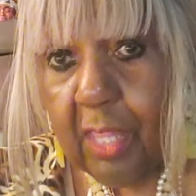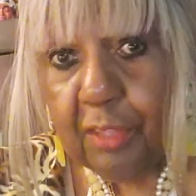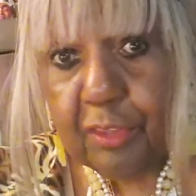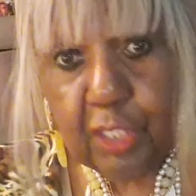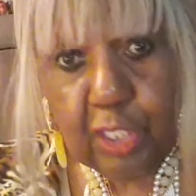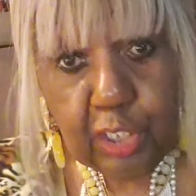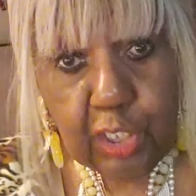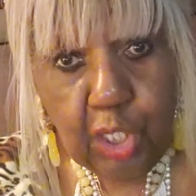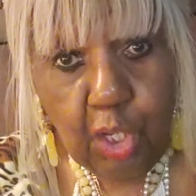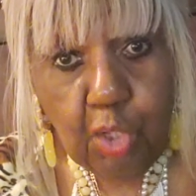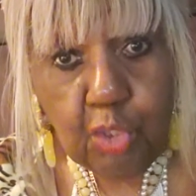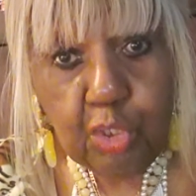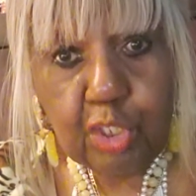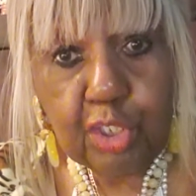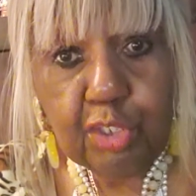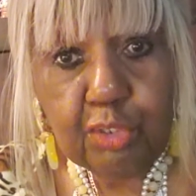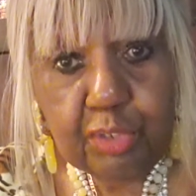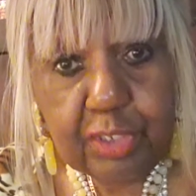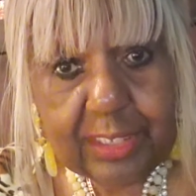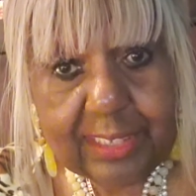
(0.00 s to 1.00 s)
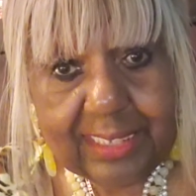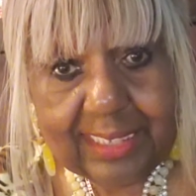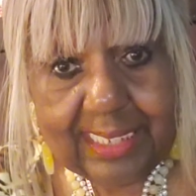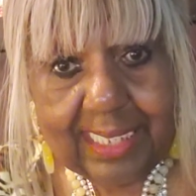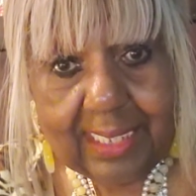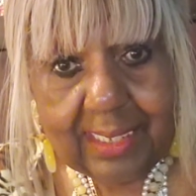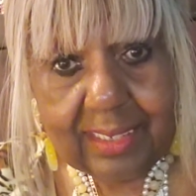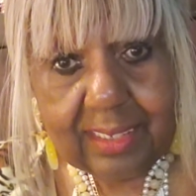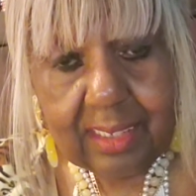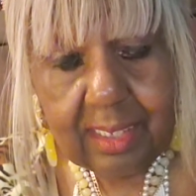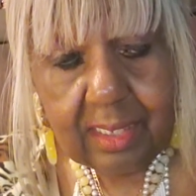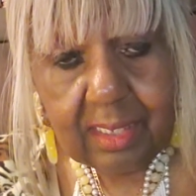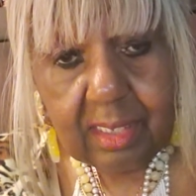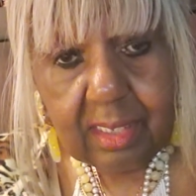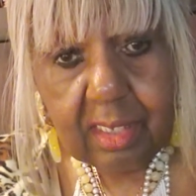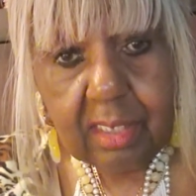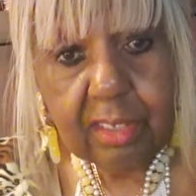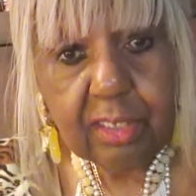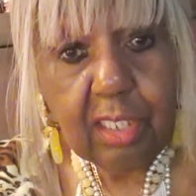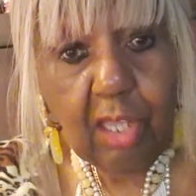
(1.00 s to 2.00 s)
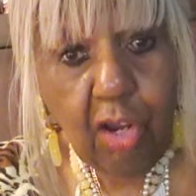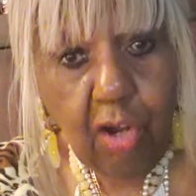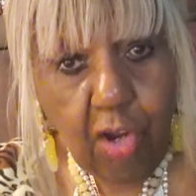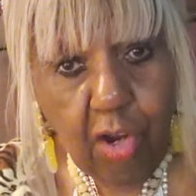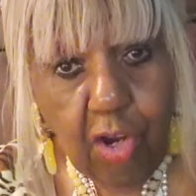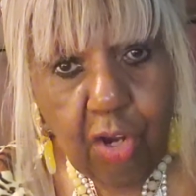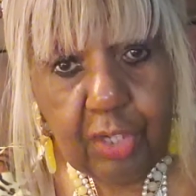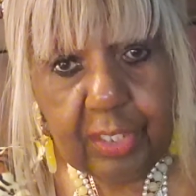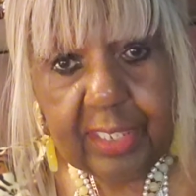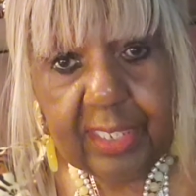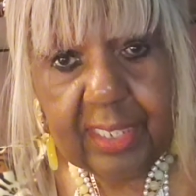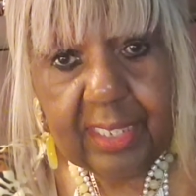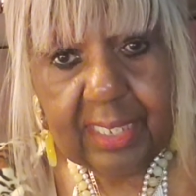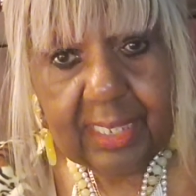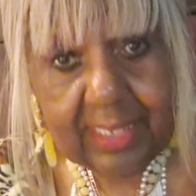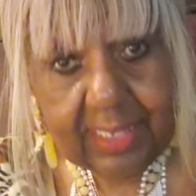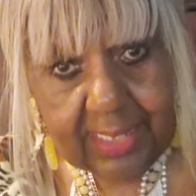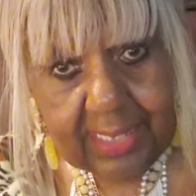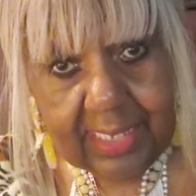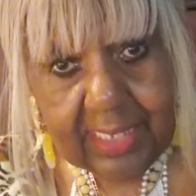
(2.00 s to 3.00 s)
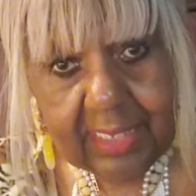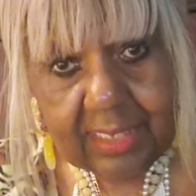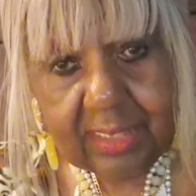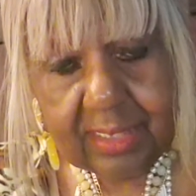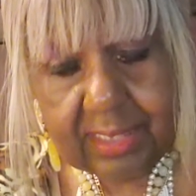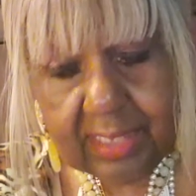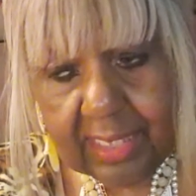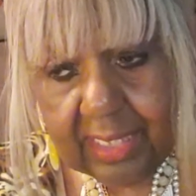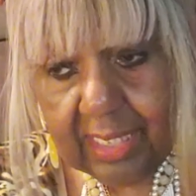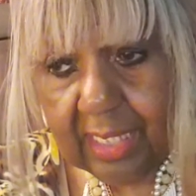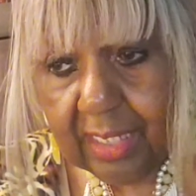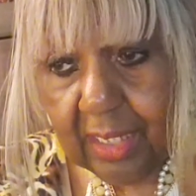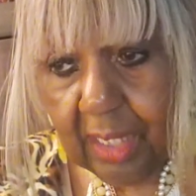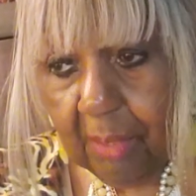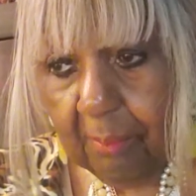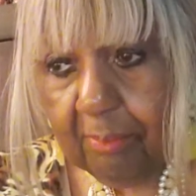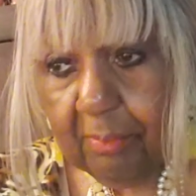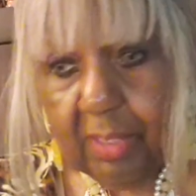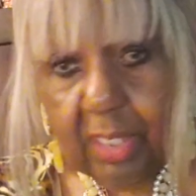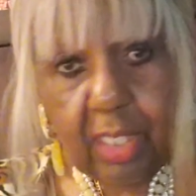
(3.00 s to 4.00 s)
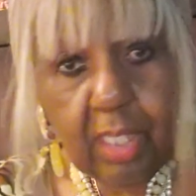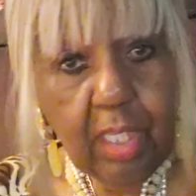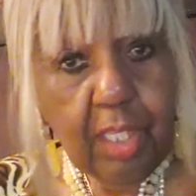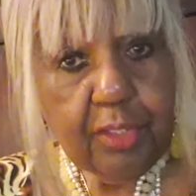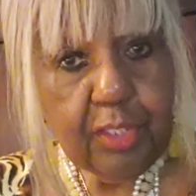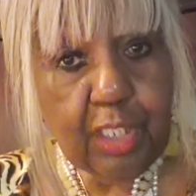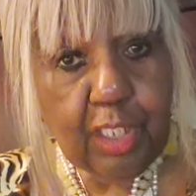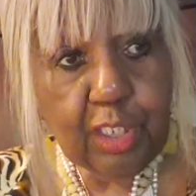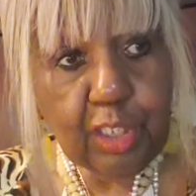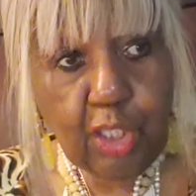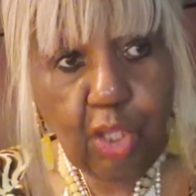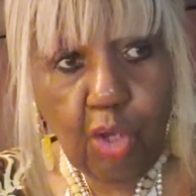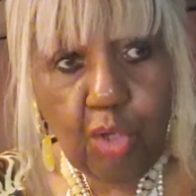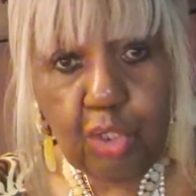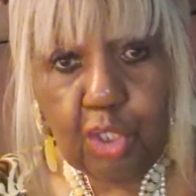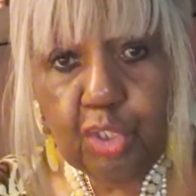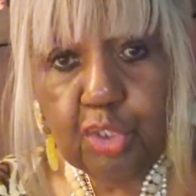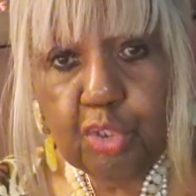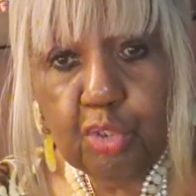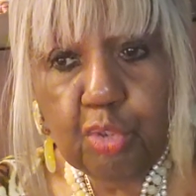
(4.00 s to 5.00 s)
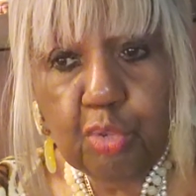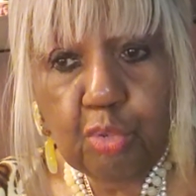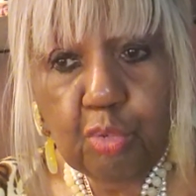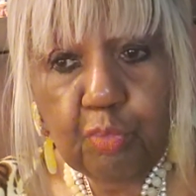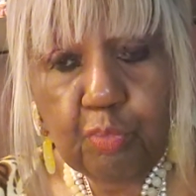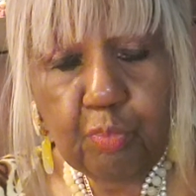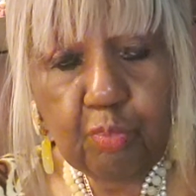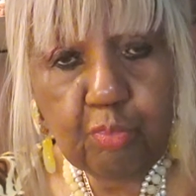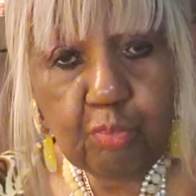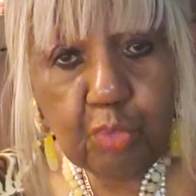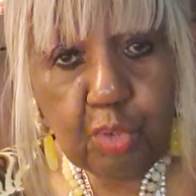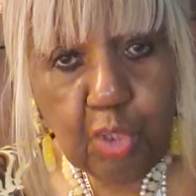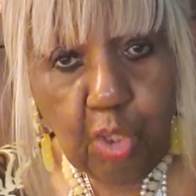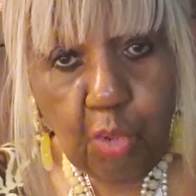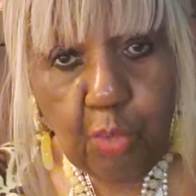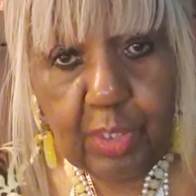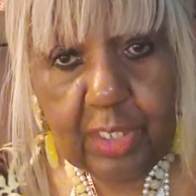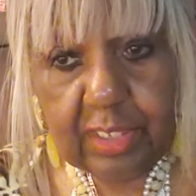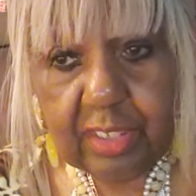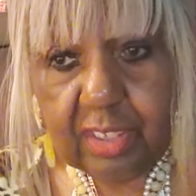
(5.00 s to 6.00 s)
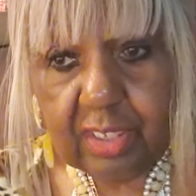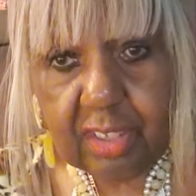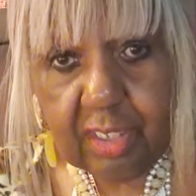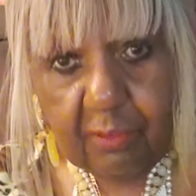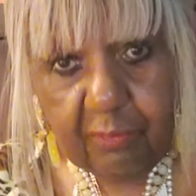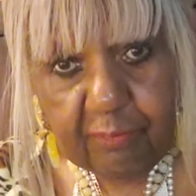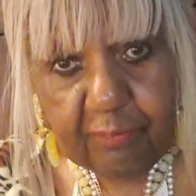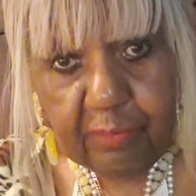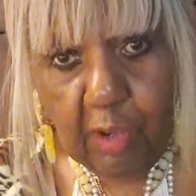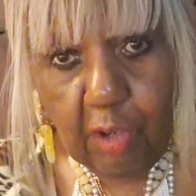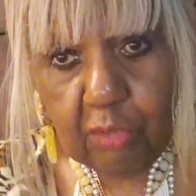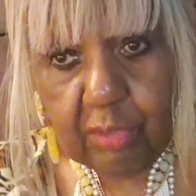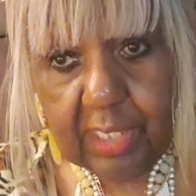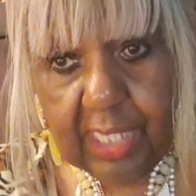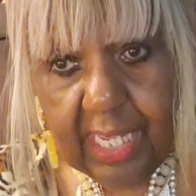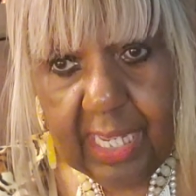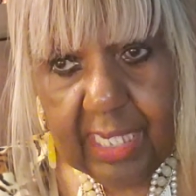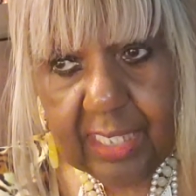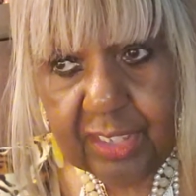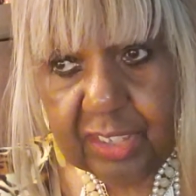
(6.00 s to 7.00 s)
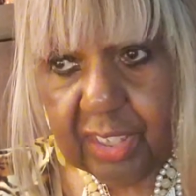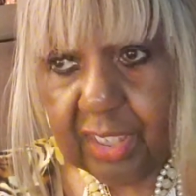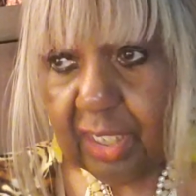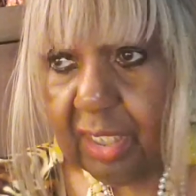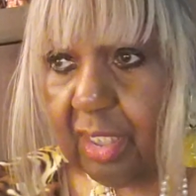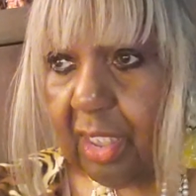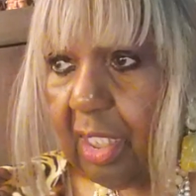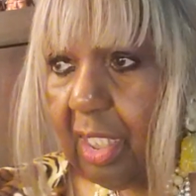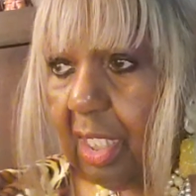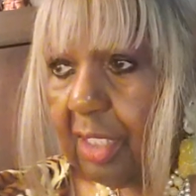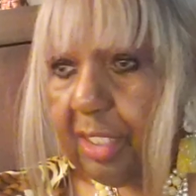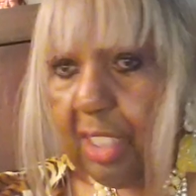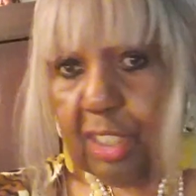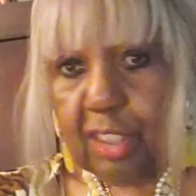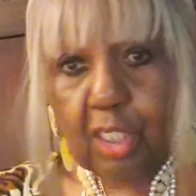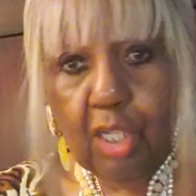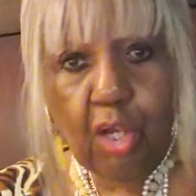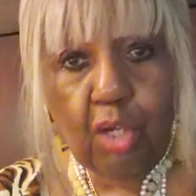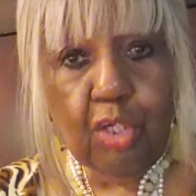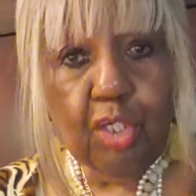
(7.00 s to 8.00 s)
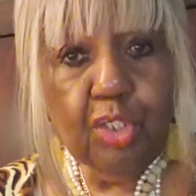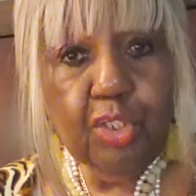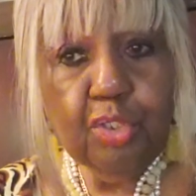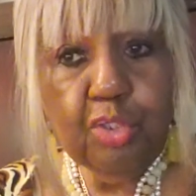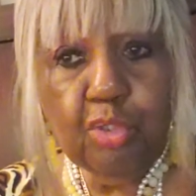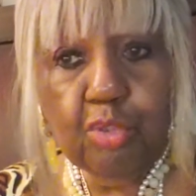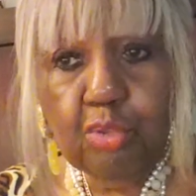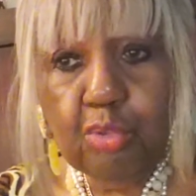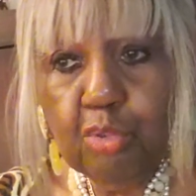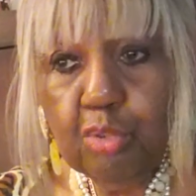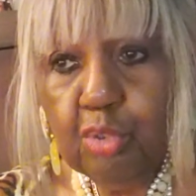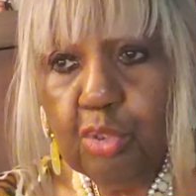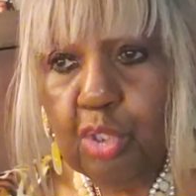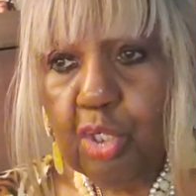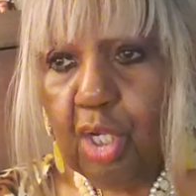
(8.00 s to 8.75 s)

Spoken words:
The longer you sit, the harder it is to get up. The longer you go into default aging, the longer you